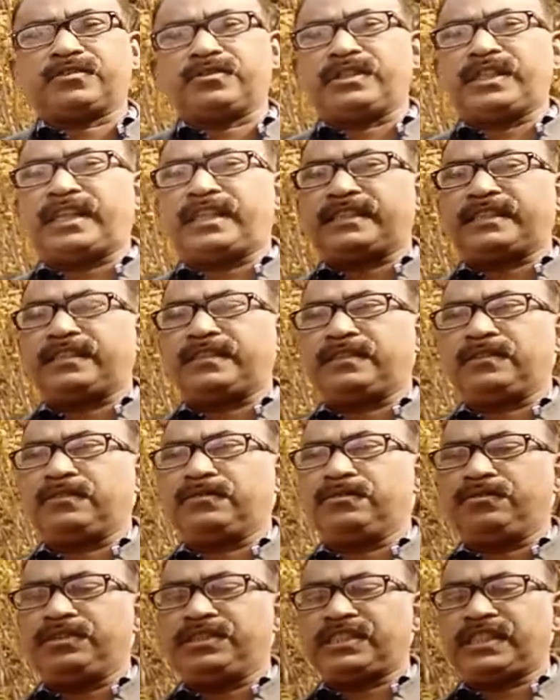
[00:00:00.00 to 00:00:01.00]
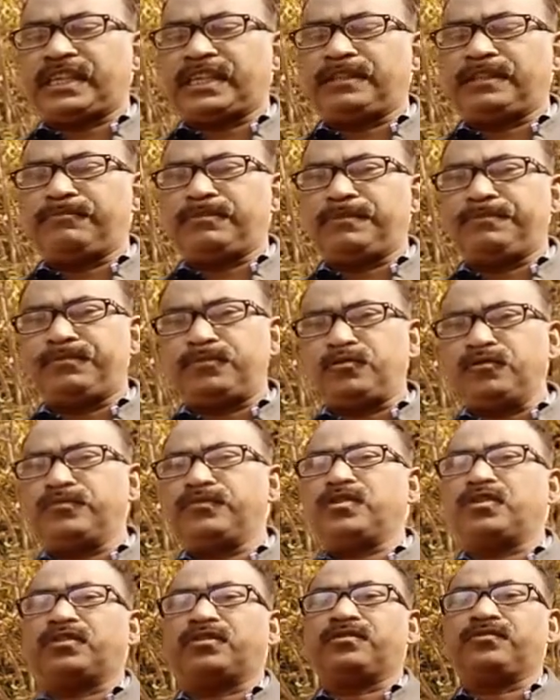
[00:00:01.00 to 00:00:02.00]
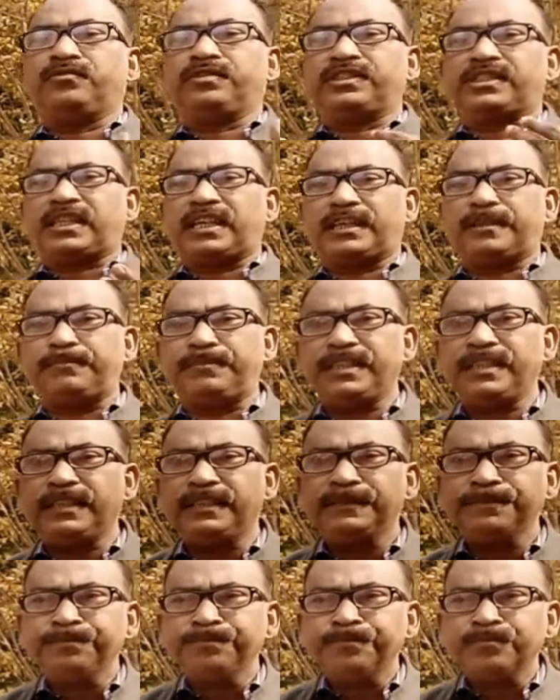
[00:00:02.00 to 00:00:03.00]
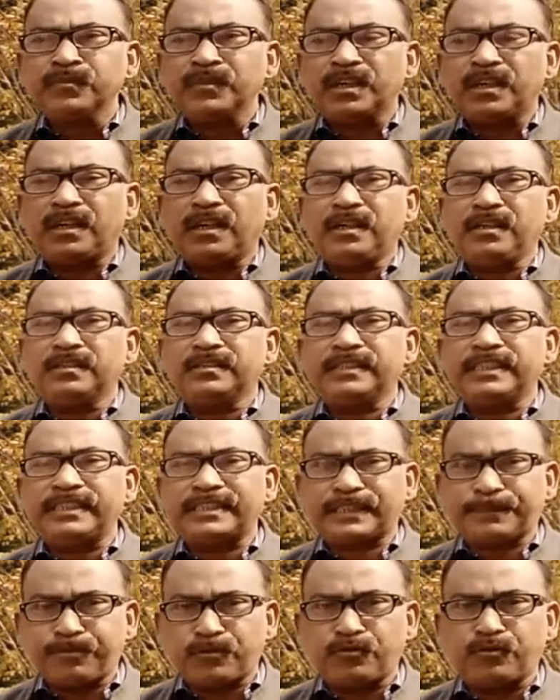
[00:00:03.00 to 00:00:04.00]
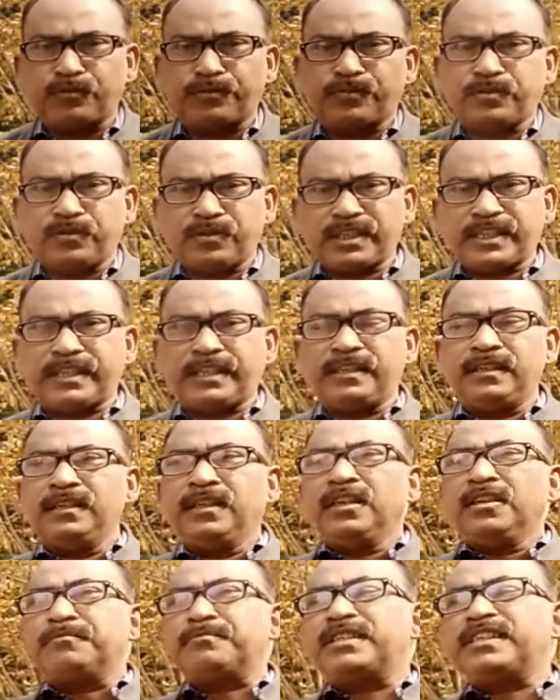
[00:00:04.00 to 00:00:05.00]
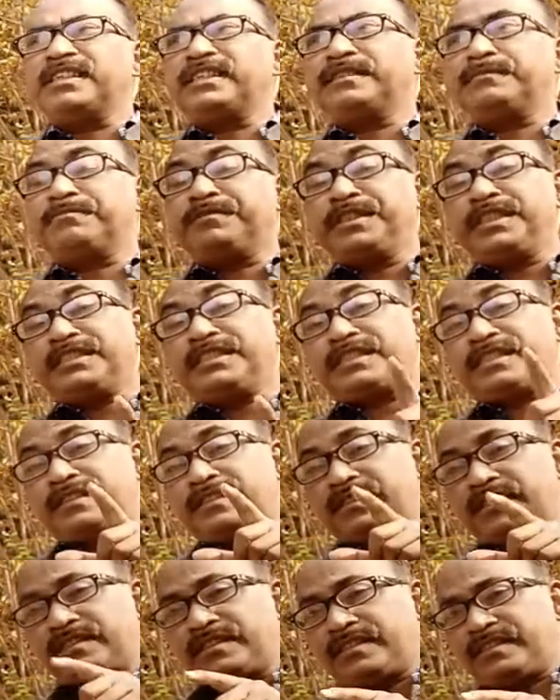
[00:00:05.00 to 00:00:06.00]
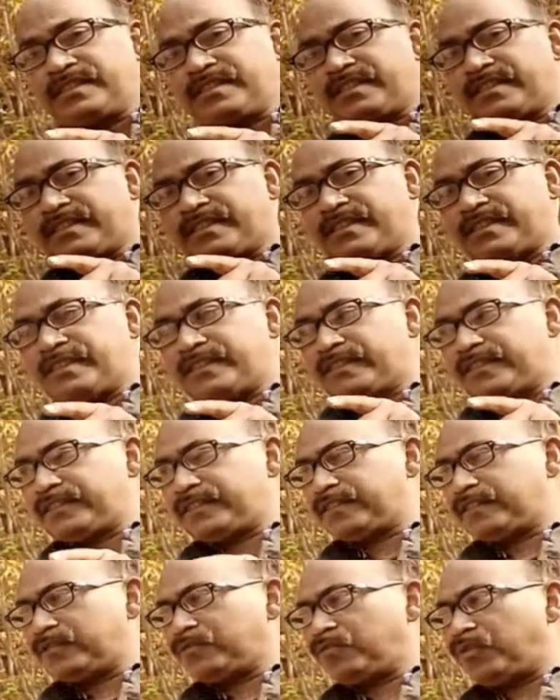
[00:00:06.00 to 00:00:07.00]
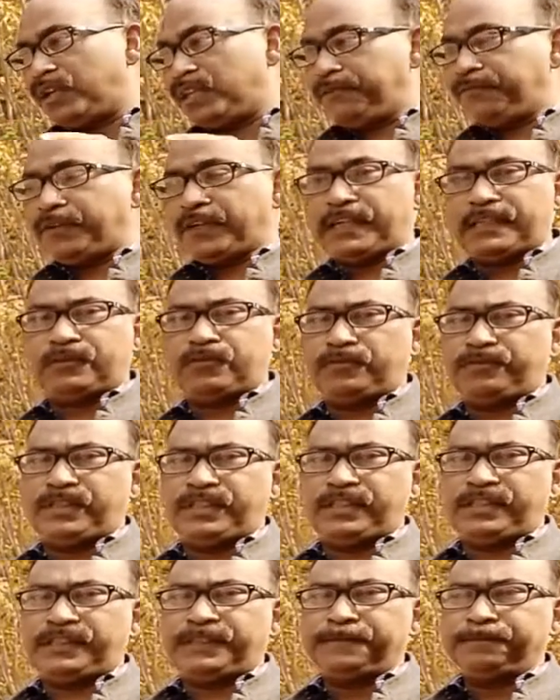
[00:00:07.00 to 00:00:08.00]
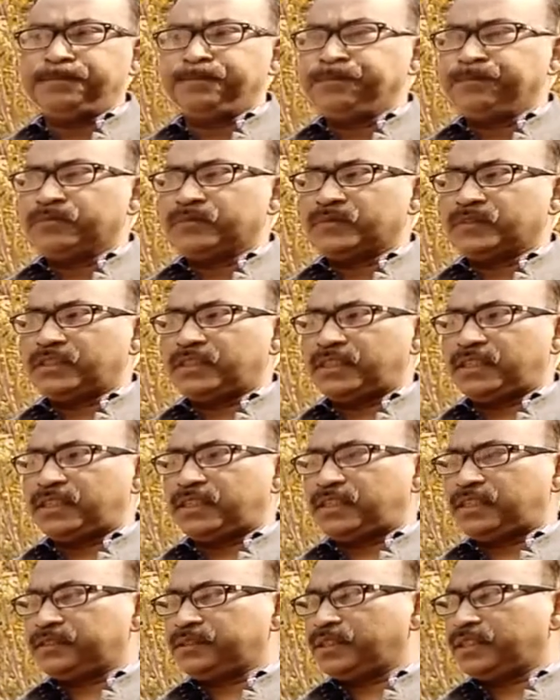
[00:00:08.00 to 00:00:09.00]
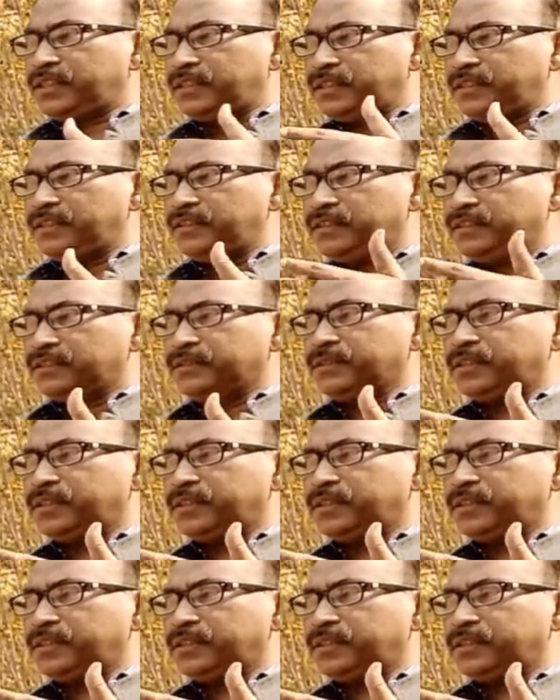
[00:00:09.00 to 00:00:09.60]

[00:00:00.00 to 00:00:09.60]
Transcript: that which can be proved or which can be disproved. Okay, but in this doesn't qualify to be the